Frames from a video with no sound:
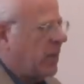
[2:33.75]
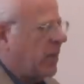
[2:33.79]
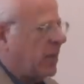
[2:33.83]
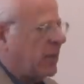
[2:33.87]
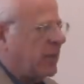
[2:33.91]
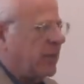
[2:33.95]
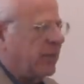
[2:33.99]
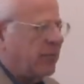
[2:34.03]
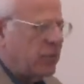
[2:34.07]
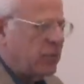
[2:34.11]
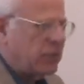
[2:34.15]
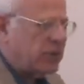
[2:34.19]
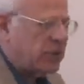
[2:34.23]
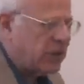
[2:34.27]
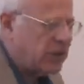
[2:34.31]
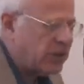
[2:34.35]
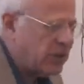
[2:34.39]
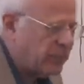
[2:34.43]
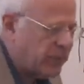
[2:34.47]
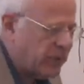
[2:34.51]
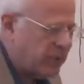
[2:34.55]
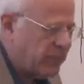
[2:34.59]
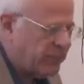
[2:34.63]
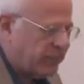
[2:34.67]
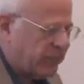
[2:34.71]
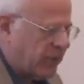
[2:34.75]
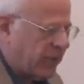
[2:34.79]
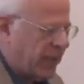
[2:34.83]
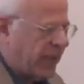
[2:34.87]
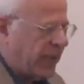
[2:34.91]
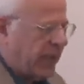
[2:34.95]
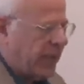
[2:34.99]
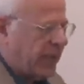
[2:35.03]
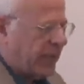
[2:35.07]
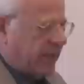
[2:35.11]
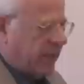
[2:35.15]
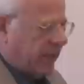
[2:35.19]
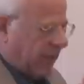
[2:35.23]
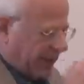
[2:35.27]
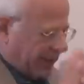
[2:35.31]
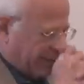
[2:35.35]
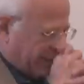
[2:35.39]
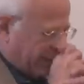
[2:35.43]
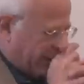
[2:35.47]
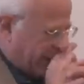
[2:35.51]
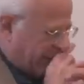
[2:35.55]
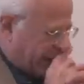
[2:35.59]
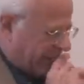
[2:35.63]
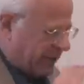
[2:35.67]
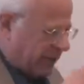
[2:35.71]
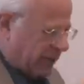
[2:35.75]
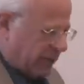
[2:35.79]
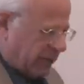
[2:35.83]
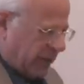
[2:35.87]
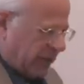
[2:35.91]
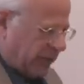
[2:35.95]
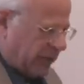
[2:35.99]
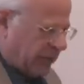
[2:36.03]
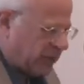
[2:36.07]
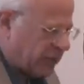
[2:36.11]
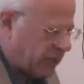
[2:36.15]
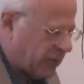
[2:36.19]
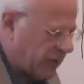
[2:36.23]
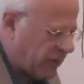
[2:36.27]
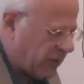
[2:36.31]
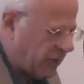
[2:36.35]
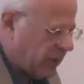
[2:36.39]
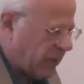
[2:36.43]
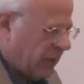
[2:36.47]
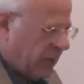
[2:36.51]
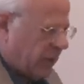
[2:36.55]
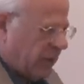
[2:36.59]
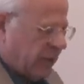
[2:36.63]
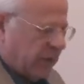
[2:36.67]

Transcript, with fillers: the music that we play, the literature